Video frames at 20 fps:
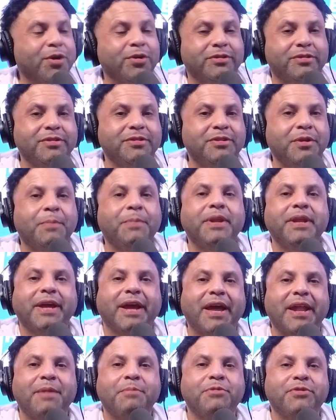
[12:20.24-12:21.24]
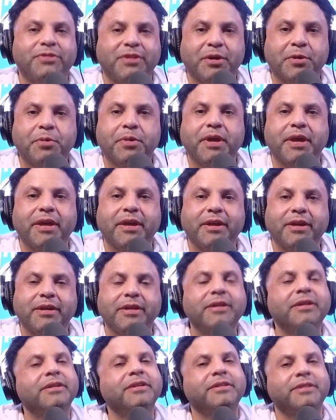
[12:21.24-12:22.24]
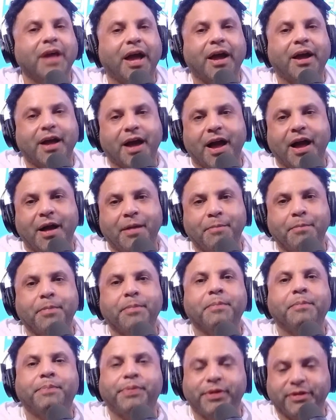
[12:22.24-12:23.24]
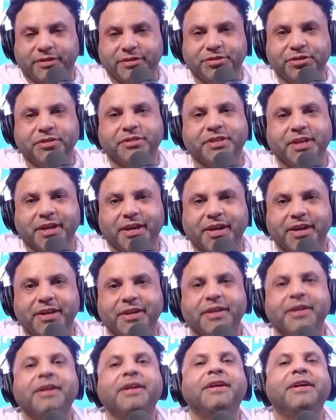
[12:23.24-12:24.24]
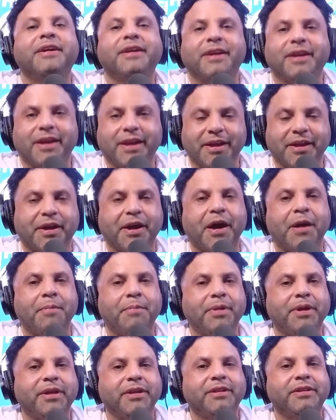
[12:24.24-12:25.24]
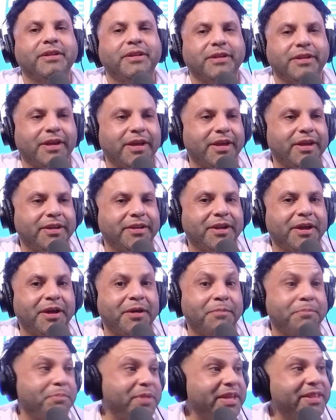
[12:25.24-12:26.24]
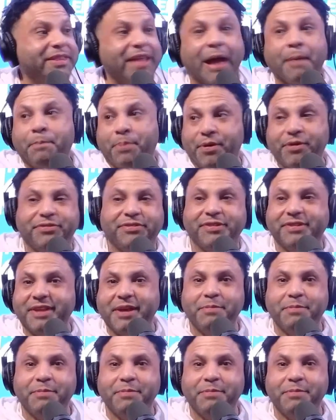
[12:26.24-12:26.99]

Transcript: Go to DominicanaMusicWeek.com. Yeah. .com, purchase your ticket. Yeah. And come in and uh, meet that person